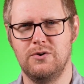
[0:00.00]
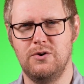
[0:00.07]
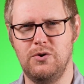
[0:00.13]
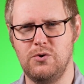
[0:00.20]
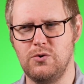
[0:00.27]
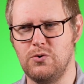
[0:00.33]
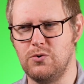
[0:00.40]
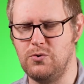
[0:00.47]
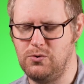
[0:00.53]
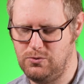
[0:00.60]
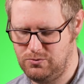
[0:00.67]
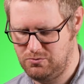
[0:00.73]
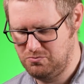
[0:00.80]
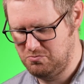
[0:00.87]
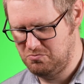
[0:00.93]
who,
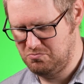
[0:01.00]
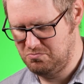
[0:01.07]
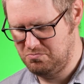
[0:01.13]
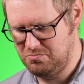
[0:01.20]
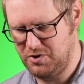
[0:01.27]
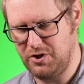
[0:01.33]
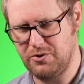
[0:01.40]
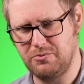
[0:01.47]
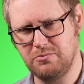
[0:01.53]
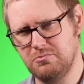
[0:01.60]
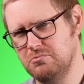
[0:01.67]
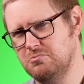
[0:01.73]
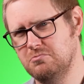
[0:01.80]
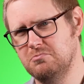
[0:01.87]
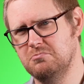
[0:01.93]
you know,
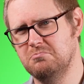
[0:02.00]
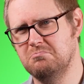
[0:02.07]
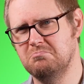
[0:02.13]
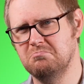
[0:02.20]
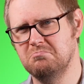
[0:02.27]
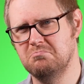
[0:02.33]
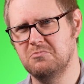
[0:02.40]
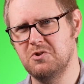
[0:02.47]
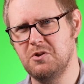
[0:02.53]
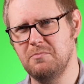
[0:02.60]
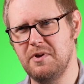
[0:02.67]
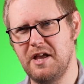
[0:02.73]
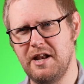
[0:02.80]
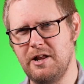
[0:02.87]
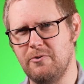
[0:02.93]
can
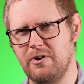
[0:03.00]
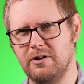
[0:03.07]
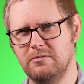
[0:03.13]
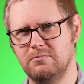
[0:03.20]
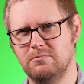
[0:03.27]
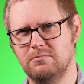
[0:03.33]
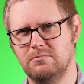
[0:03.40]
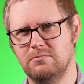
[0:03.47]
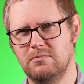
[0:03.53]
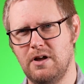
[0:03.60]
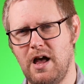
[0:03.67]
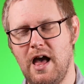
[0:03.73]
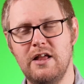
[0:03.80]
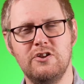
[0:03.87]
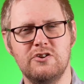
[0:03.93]
be anywhere.
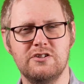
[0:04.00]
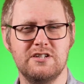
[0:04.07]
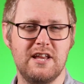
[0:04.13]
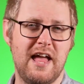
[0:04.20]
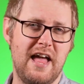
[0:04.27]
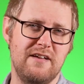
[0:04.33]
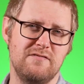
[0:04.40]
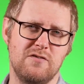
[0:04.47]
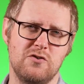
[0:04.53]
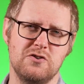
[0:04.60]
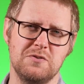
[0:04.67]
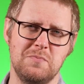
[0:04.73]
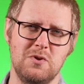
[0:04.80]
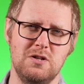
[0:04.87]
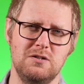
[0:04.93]
And you can say, hey,
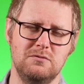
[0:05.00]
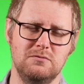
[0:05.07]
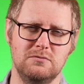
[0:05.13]
focus puller,